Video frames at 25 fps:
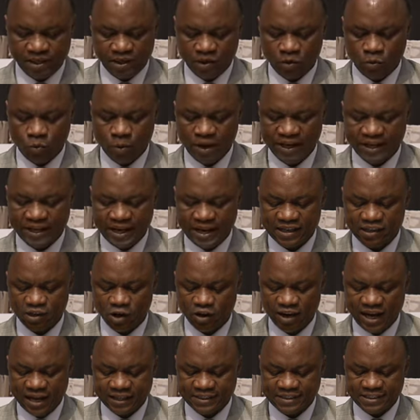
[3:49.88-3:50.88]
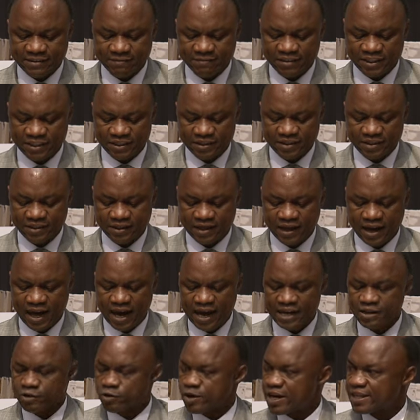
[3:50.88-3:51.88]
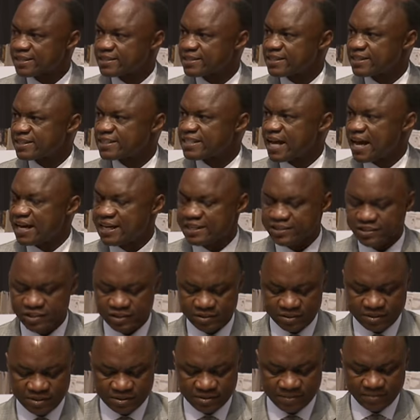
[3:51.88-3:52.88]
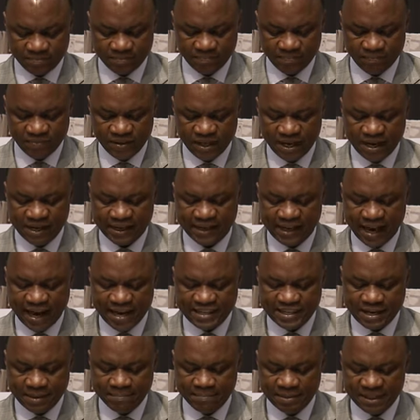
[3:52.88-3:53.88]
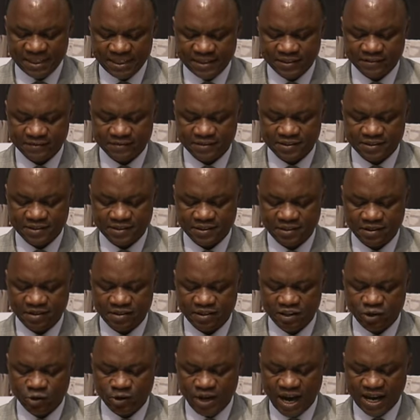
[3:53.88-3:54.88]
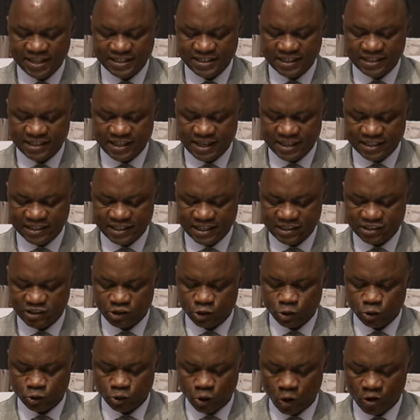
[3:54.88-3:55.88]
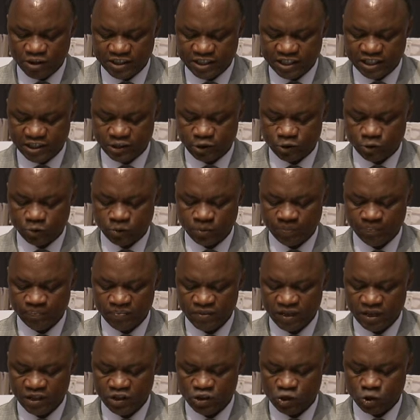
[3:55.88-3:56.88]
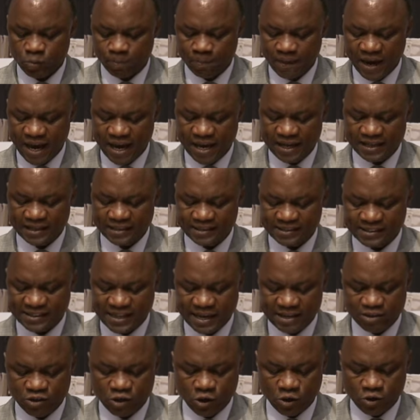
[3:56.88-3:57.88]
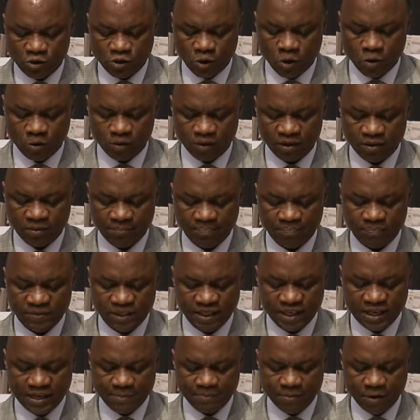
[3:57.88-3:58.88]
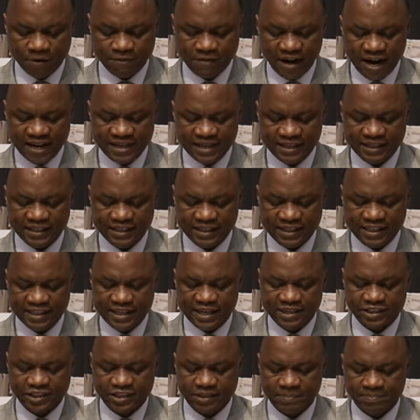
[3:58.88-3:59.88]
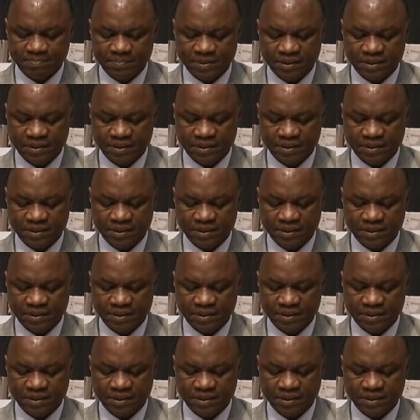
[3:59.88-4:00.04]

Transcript: we can collectively address the challenges. Kenya believes the United Nations should continue to play its central role in providing leadership